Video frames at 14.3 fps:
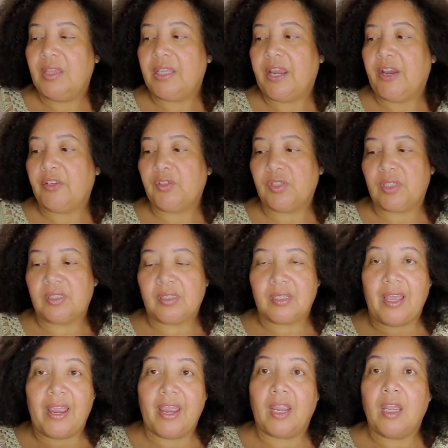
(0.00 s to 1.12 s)
They are just
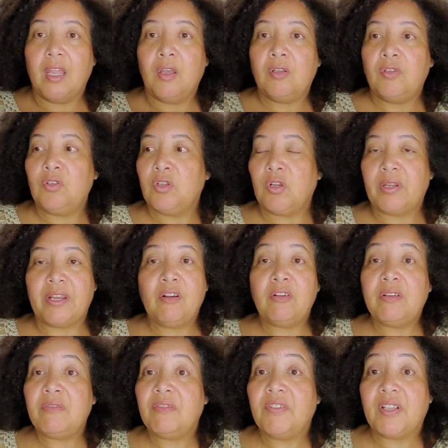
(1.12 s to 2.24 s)
like, you know, they
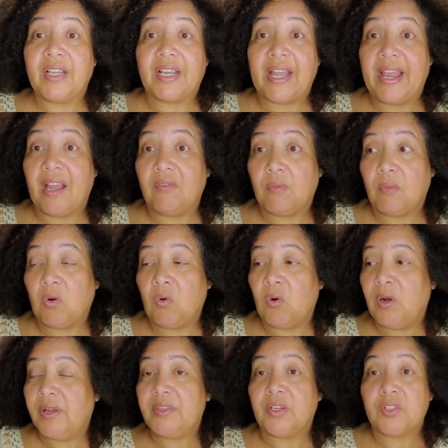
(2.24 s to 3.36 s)
don't even feel like I have them
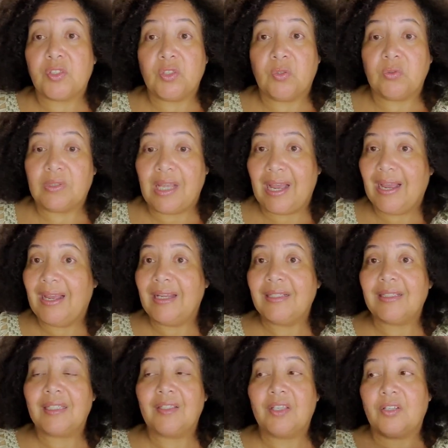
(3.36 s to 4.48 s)
on. There's no
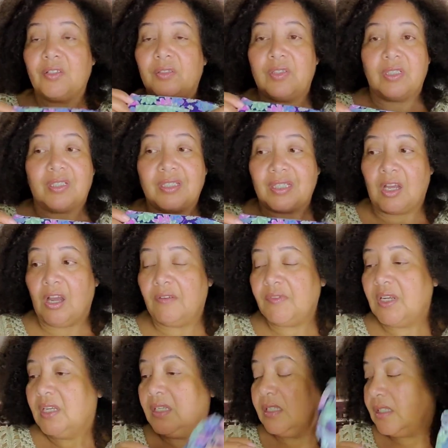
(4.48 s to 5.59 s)
lines. They're just
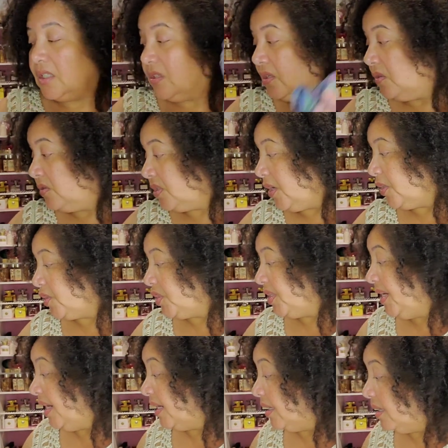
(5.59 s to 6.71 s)
soft. So those are
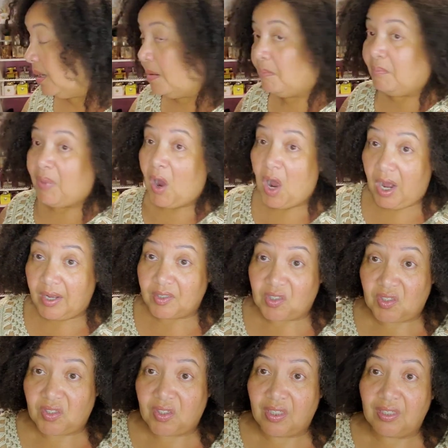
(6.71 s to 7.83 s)
Cheek
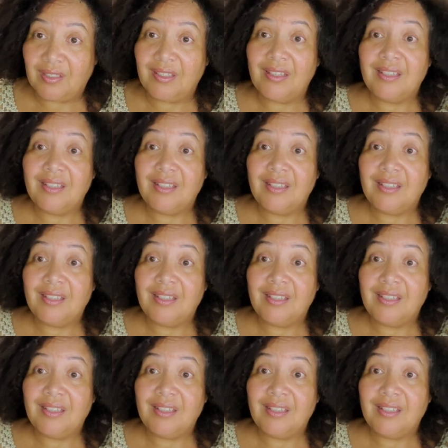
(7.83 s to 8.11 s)
Boss.